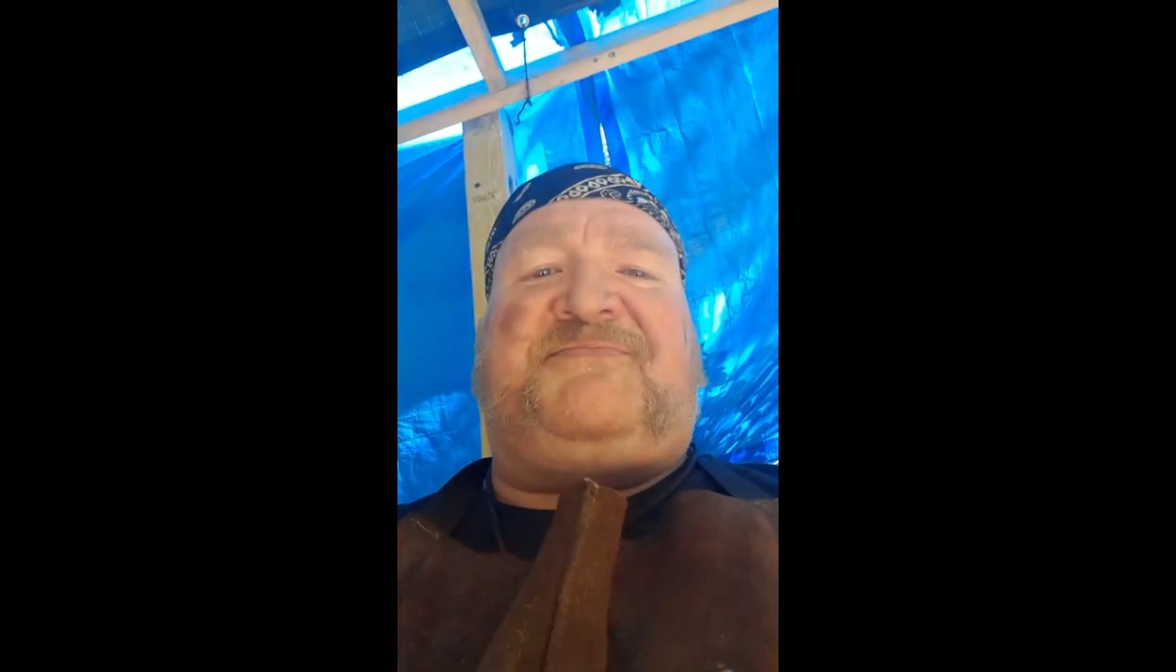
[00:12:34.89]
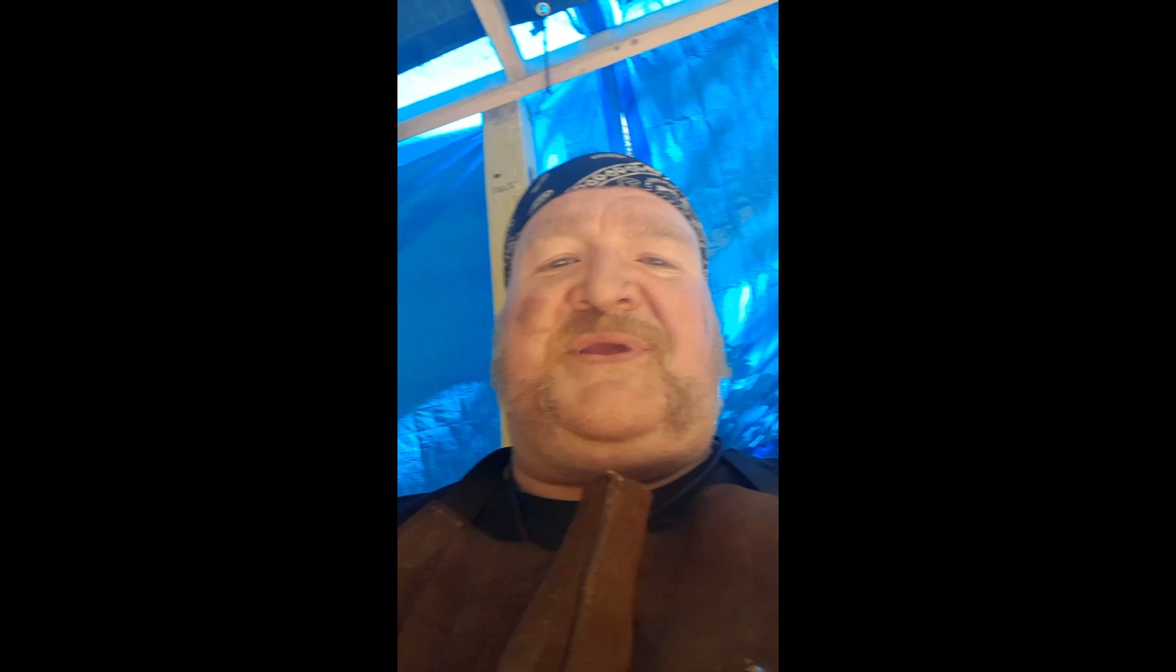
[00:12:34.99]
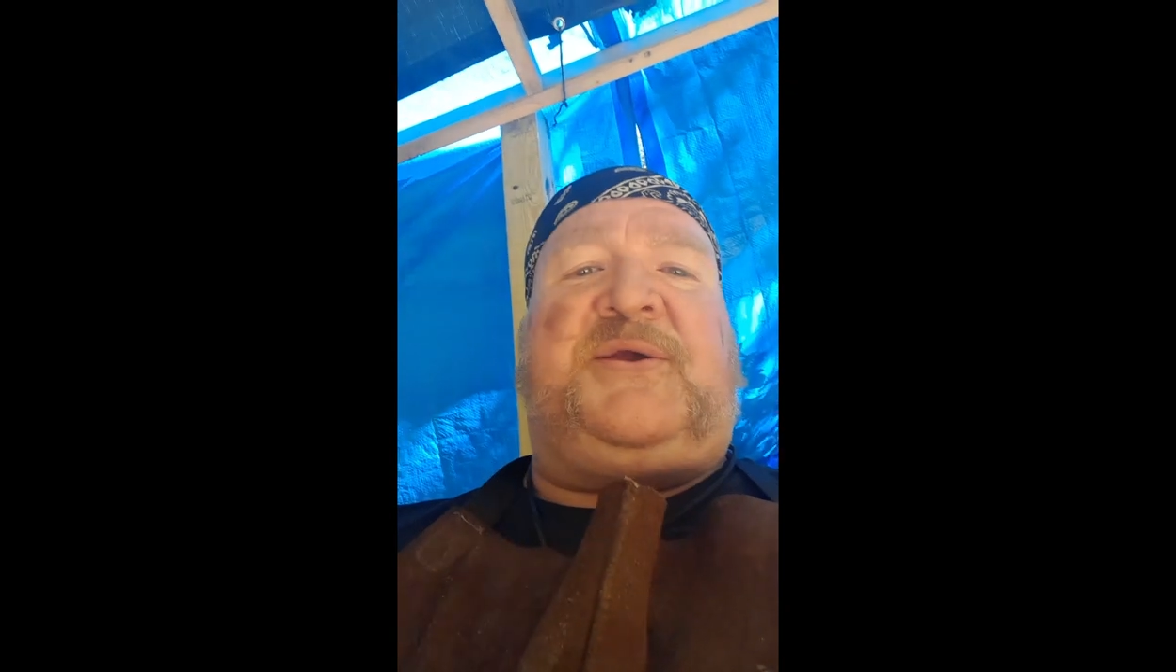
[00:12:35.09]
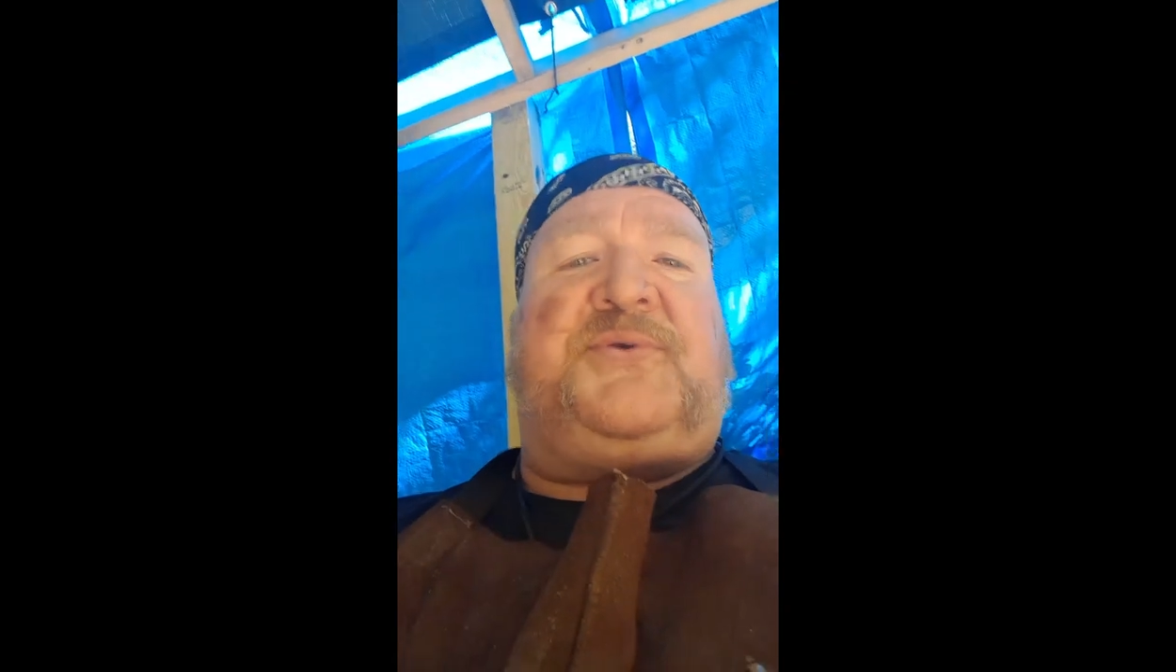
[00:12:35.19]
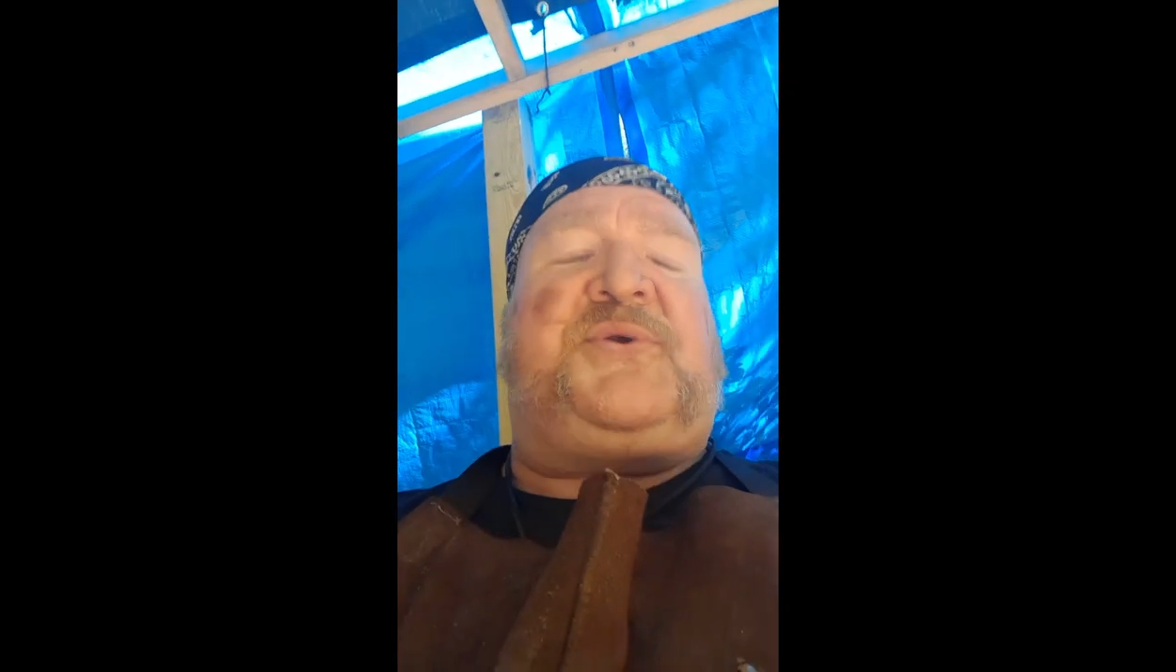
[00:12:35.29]

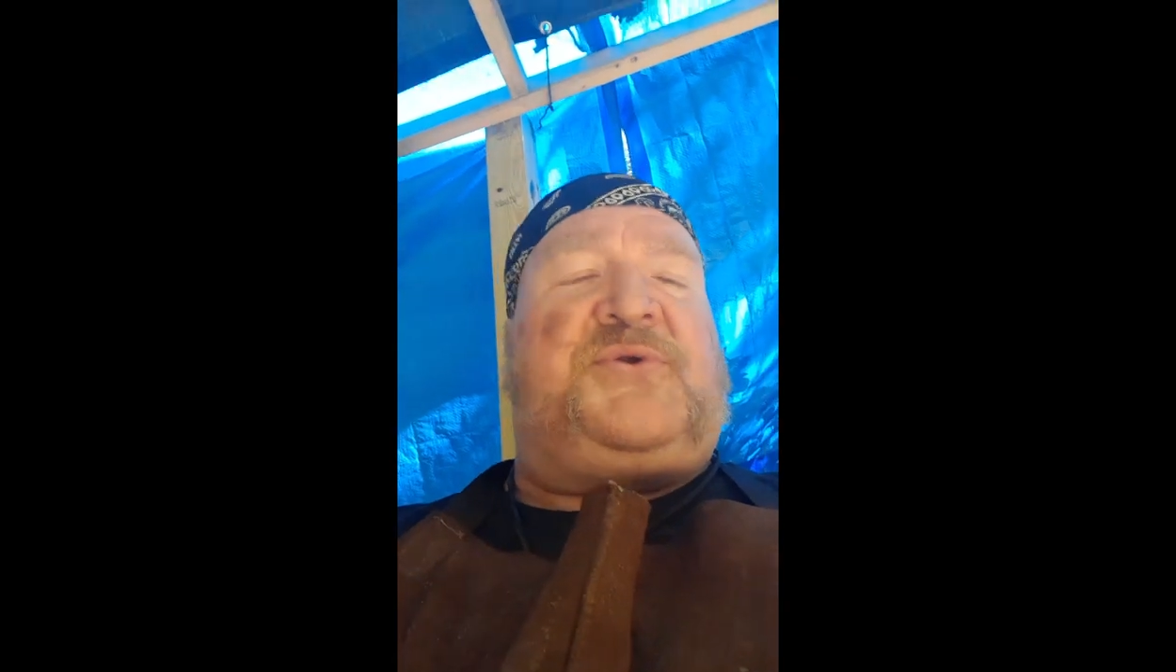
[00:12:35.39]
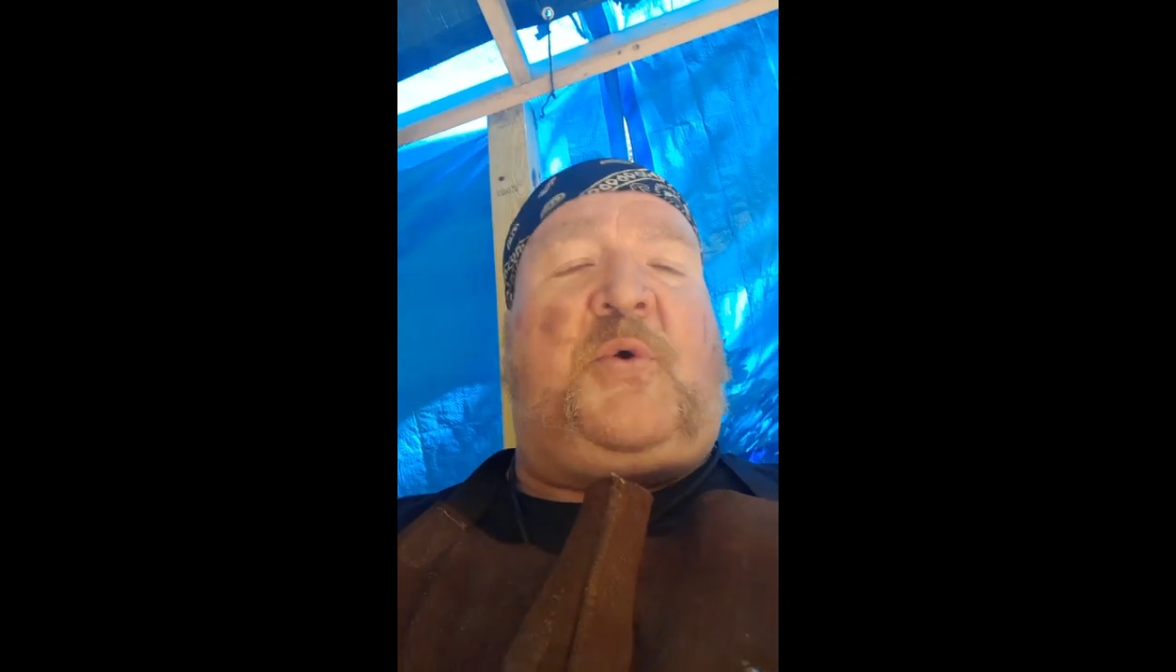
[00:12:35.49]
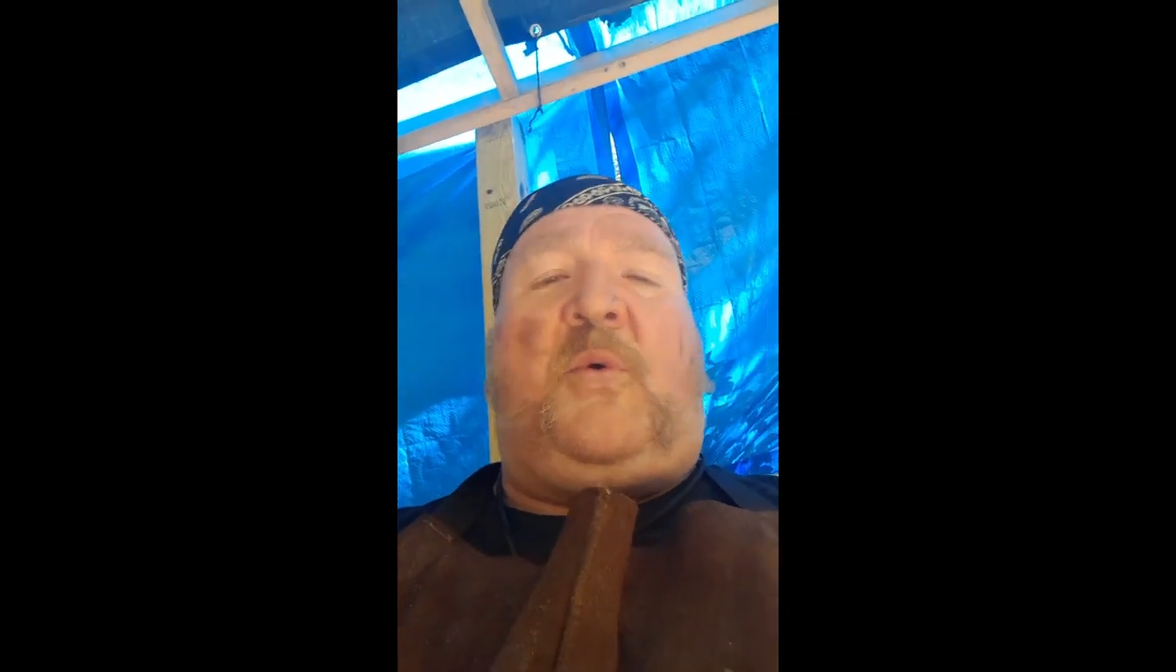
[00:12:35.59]
is just a